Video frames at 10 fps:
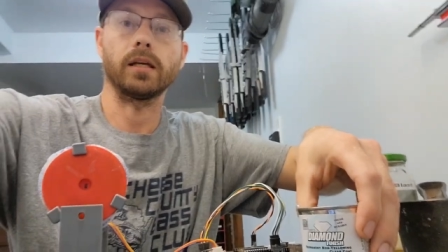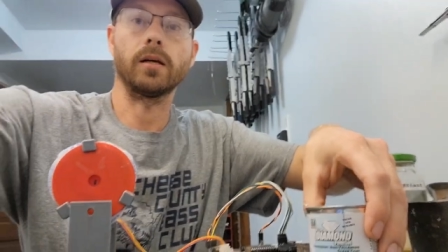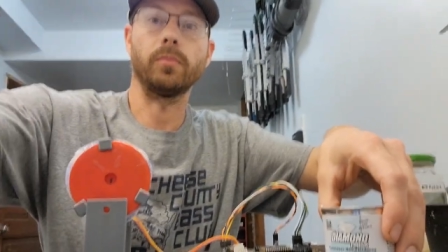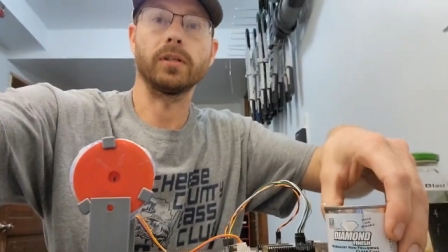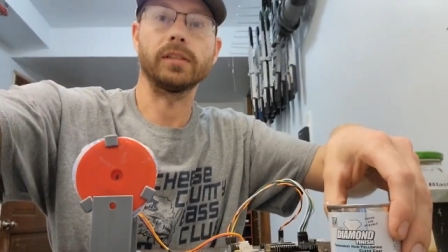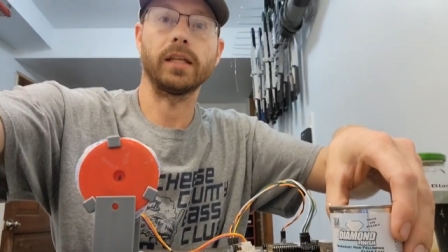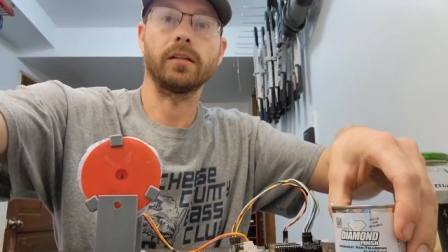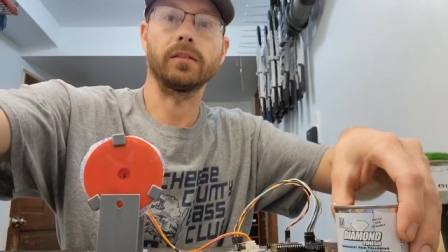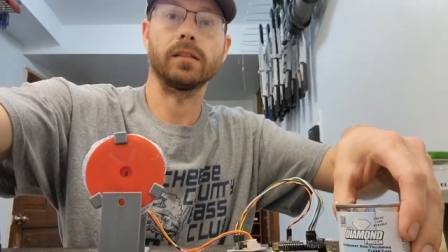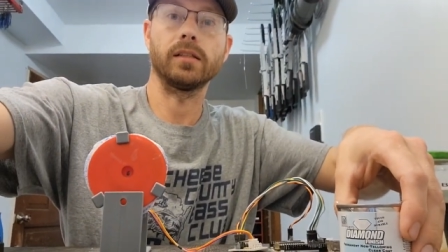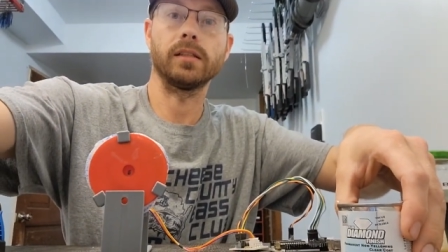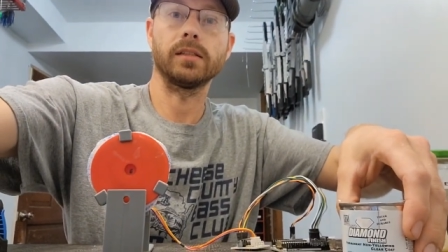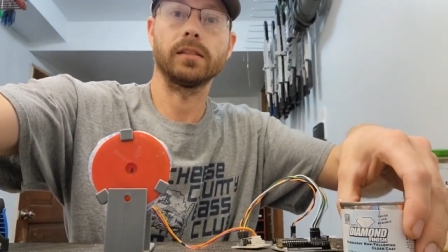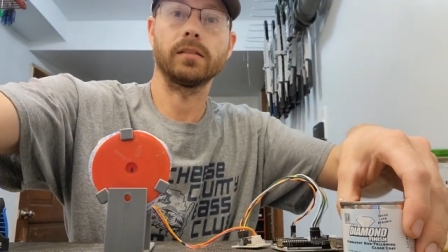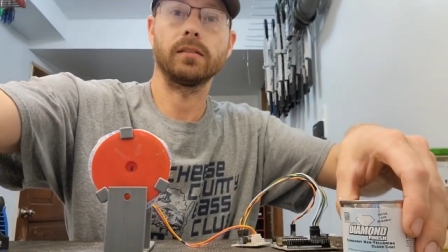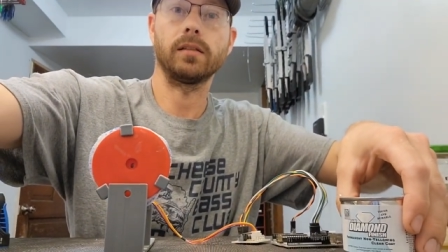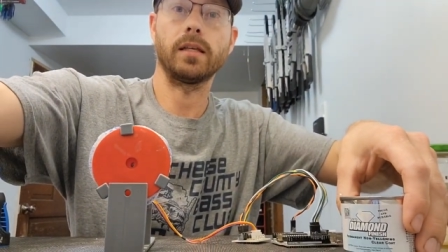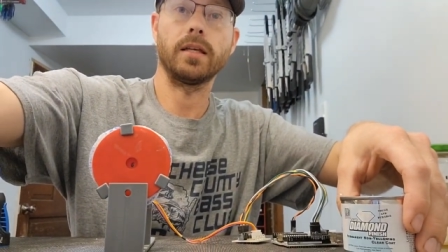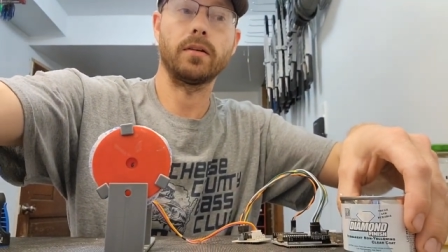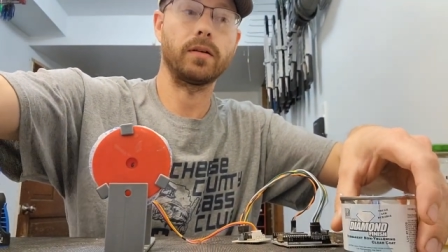couple containers of this
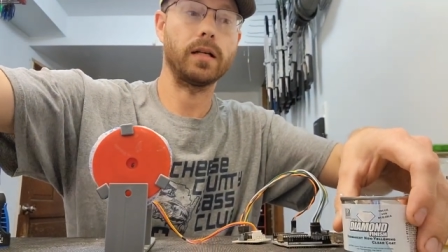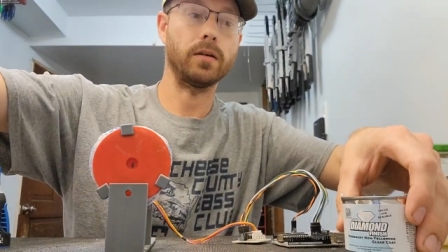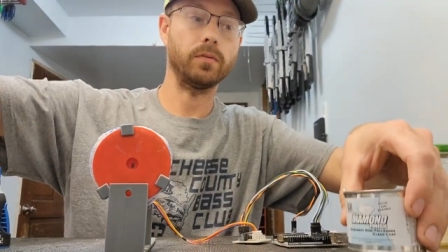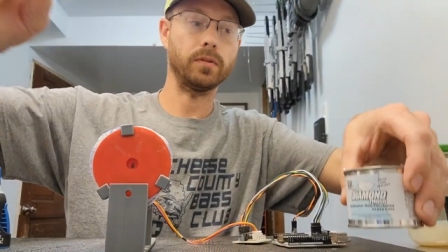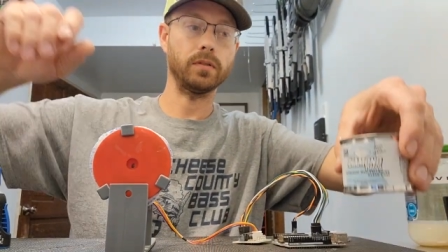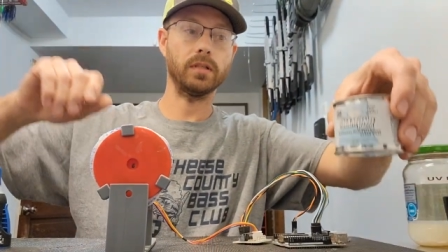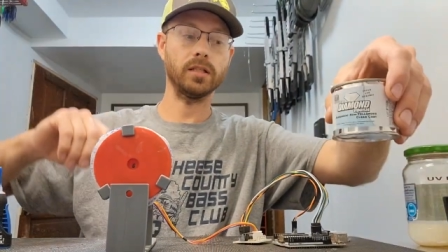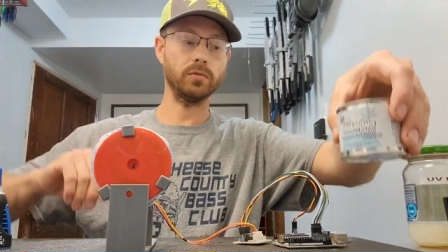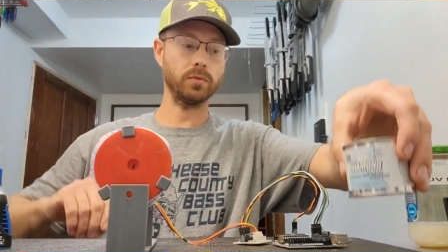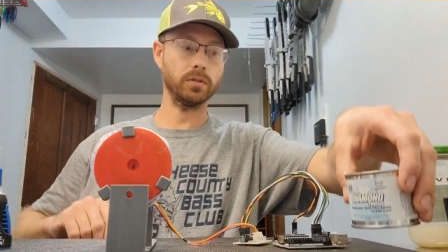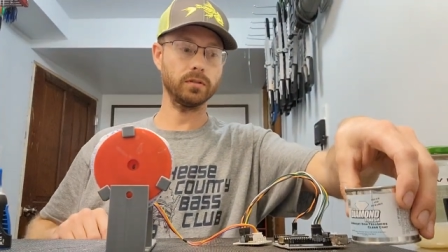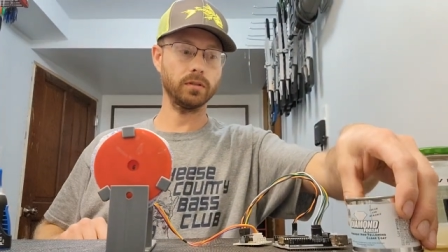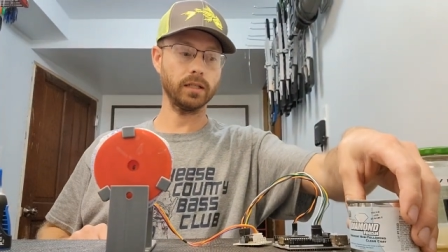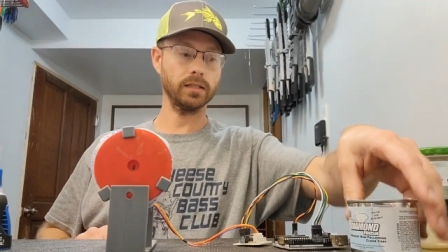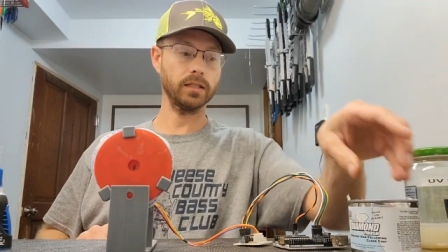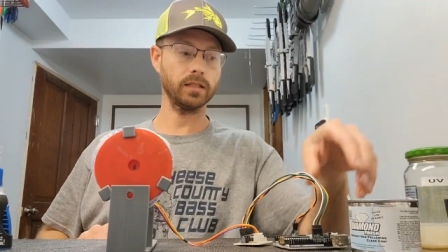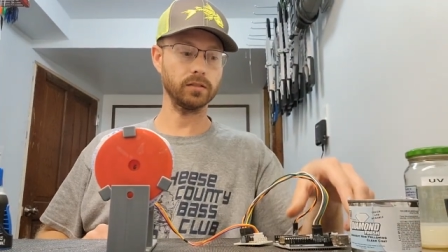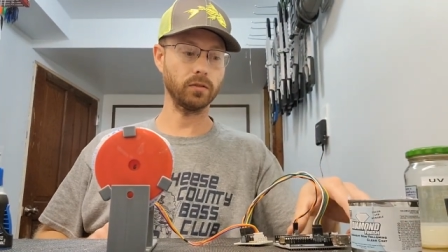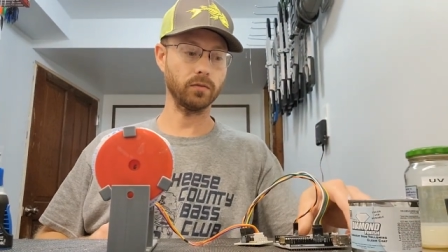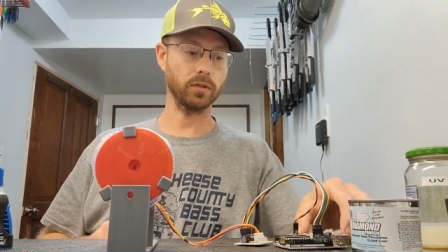laying around. This one, like I said, is
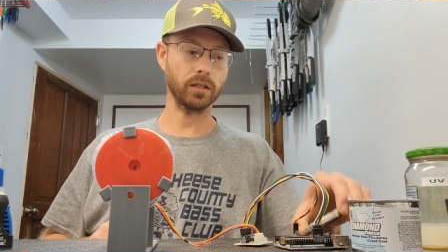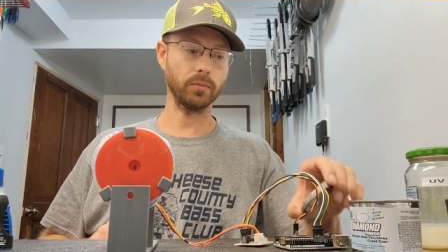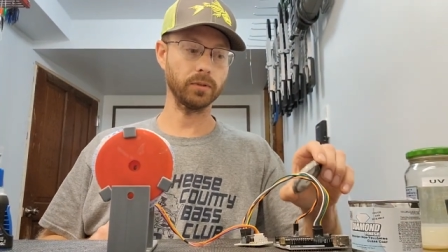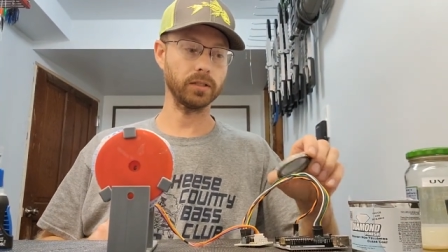over a couple